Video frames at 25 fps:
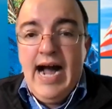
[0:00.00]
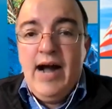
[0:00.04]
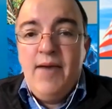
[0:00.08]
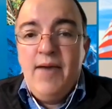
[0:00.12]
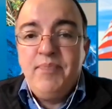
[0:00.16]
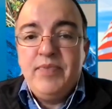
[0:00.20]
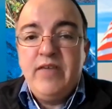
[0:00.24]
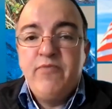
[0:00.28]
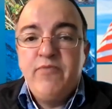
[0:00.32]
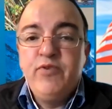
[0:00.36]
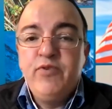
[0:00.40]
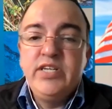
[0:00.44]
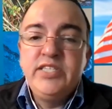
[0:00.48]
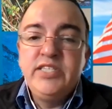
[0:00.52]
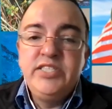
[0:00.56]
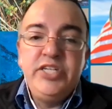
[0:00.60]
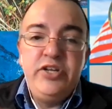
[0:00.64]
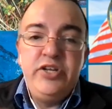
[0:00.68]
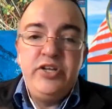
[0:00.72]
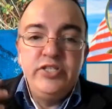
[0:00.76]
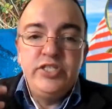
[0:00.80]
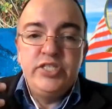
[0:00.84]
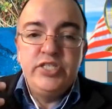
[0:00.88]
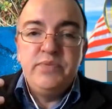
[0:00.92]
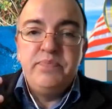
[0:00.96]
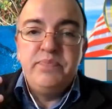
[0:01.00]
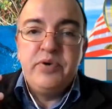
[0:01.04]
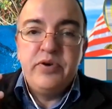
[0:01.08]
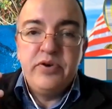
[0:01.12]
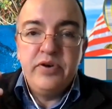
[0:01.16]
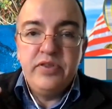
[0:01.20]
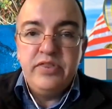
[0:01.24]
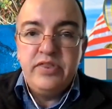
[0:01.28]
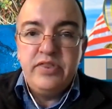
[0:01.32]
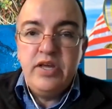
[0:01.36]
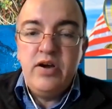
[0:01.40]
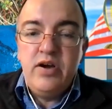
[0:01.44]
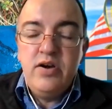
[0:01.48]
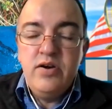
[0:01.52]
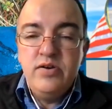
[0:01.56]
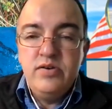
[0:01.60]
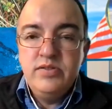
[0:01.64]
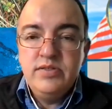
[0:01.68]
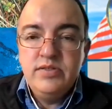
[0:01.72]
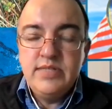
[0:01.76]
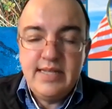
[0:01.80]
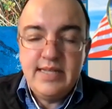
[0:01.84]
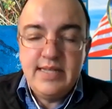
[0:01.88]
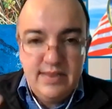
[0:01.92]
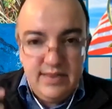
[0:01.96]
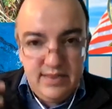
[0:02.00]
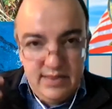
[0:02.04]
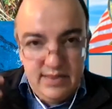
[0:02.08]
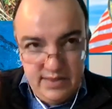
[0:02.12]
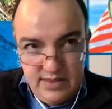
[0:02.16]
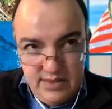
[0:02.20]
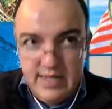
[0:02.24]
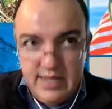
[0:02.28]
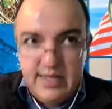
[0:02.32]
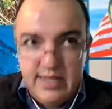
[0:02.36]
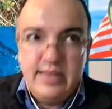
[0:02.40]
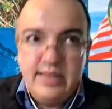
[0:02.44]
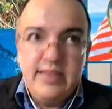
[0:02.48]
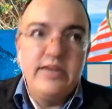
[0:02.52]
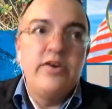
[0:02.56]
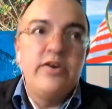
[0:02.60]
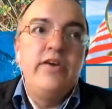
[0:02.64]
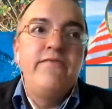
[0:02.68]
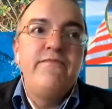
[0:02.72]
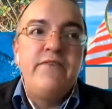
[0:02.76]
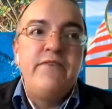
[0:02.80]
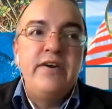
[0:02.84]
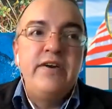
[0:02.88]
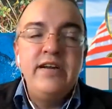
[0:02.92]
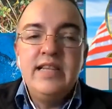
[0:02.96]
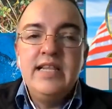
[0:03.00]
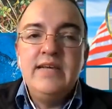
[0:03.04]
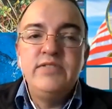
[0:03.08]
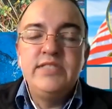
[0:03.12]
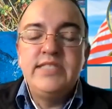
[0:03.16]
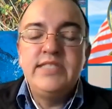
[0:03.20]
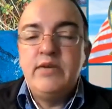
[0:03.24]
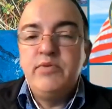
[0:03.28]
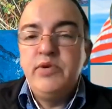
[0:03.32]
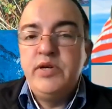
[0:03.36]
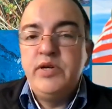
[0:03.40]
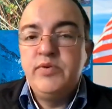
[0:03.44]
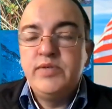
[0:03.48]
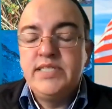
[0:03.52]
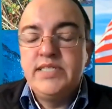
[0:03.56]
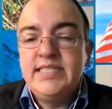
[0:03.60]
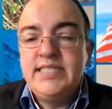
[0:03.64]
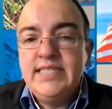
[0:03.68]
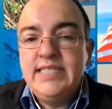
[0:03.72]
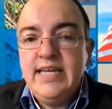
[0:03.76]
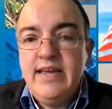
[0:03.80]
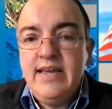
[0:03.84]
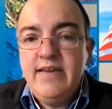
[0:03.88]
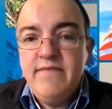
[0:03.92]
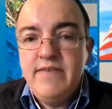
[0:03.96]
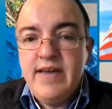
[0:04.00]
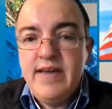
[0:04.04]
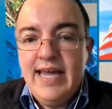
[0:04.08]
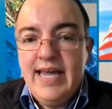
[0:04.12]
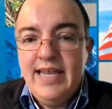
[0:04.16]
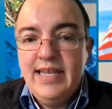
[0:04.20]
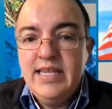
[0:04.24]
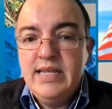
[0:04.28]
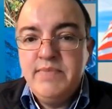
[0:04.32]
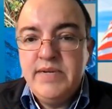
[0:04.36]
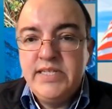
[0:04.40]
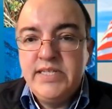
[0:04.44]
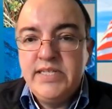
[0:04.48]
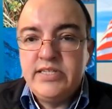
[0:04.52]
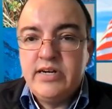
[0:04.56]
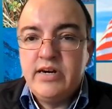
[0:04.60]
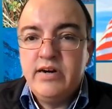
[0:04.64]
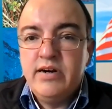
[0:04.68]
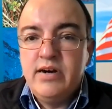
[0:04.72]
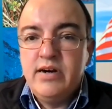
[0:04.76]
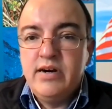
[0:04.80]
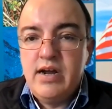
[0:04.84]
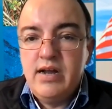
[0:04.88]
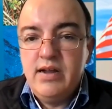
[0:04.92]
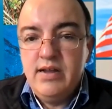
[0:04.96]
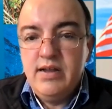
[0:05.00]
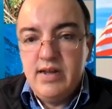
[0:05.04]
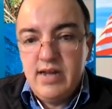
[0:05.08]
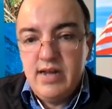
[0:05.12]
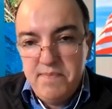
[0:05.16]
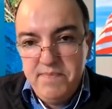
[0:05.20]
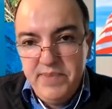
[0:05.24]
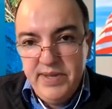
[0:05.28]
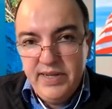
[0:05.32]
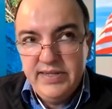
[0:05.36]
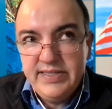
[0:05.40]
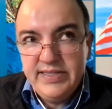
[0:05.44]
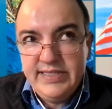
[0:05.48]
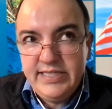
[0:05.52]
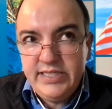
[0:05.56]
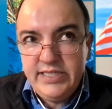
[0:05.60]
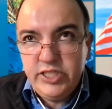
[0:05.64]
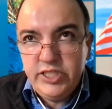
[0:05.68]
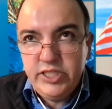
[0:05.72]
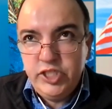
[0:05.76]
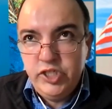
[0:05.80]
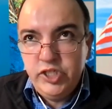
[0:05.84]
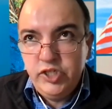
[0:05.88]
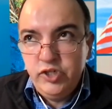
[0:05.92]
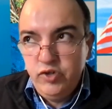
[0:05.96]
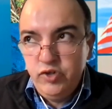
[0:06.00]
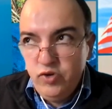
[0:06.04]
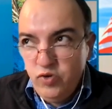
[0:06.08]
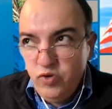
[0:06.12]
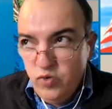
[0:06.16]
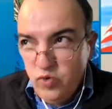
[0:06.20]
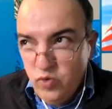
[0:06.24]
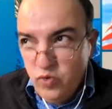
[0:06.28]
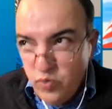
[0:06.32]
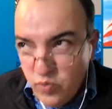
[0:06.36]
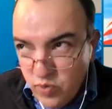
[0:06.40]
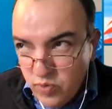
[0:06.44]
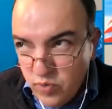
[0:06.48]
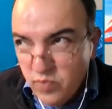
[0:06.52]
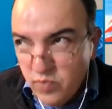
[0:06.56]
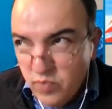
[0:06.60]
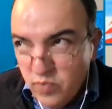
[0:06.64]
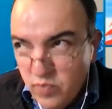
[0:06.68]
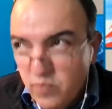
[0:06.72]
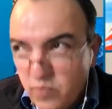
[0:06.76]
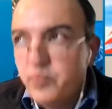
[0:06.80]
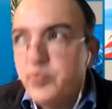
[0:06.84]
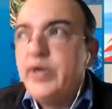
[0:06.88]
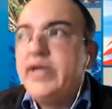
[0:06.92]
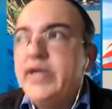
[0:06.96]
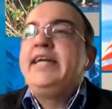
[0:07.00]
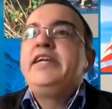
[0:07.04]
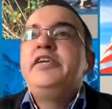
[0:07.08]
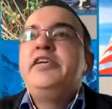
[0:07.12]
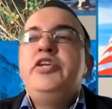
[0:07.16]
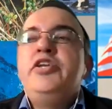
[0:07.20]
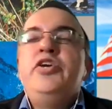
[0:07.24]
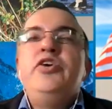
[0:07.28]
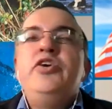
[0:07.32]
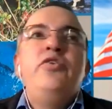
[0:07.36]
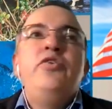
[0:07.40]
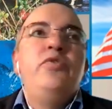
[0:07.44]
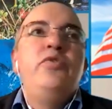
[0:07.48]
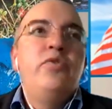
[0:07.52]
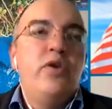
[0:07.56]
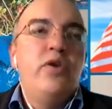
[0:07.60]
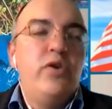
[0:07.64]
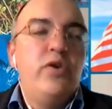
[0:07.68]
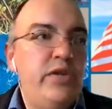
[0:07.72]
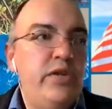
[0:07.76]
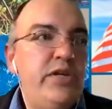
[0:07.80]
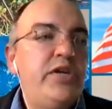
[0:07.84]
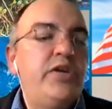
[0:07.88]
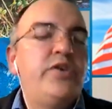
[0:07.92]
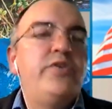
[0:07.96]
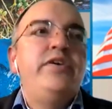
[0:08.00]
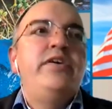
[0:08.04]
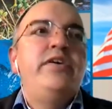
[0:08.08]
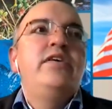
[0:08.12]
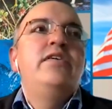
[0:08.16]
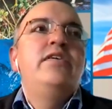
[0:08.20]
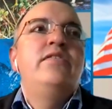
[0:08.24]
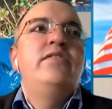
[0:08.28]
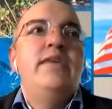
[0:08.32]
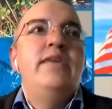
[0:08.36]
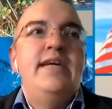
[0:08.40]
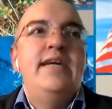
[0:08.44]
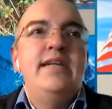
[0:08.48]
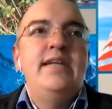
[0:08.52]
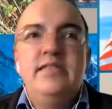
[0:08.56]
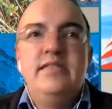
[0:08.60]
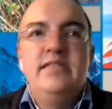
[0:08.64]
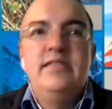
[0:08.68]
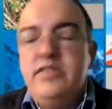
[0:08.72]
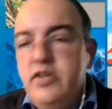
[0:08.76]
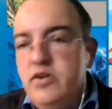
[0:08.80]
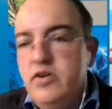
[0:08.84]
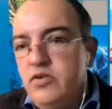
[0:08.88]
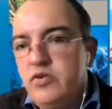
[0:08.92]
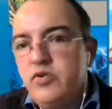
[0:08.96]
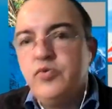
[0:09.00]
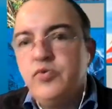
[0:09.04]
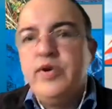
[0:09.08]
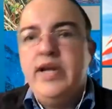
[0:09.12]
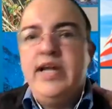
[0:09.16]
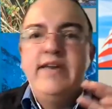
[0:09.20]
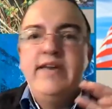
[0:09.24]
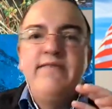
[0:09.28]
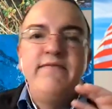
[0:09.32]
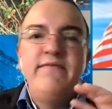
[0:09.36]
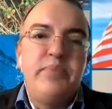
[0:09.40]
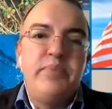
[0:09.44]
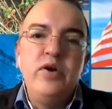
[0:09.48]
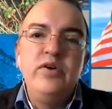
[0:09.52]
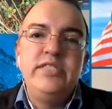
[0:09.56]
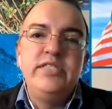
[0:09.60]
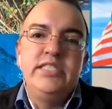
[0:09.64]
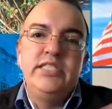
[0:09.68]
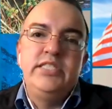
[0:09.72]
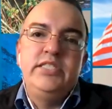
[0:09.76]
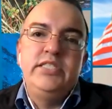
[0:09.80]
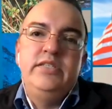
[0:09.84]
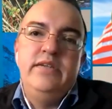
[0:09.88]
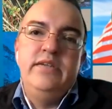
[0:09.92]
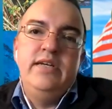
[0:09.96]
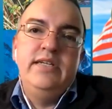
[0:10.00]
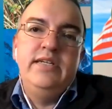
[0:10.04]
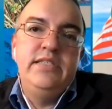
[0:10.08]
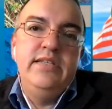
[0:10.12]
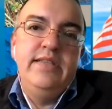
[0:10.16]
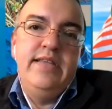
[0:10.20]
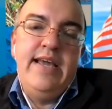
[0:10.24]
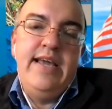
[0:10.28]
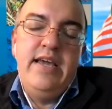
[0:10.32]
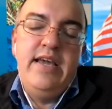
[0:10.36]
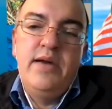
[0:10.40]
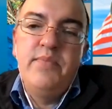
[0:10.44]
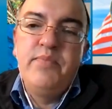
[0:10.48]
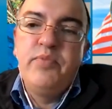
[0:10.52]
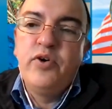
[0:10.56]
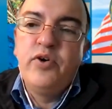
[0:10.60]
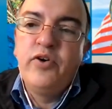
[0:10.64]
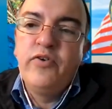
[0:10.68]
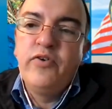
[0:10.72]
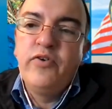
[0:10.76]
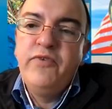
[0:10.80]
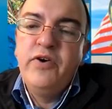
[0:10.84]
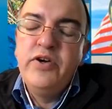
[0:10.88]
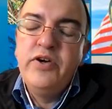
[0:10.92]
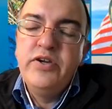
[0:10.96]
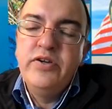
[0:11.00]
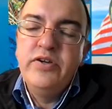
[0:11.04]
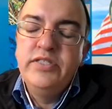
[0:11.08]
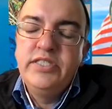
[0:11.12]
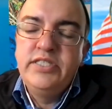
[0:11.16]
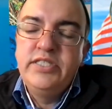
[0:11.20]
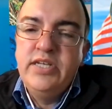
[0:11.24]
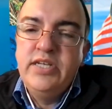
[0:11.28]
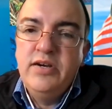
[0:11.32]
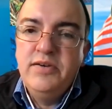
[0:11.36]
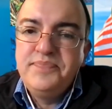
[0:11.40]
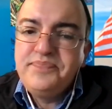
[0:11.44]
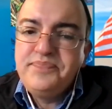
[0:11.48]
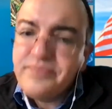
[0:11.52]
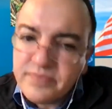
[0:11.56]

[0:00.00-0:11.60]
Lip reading: If we continue to support those at the current funding levels that we receive, it limits our ability to bringing new early career and creative approaches to the Aeon portfolio. And so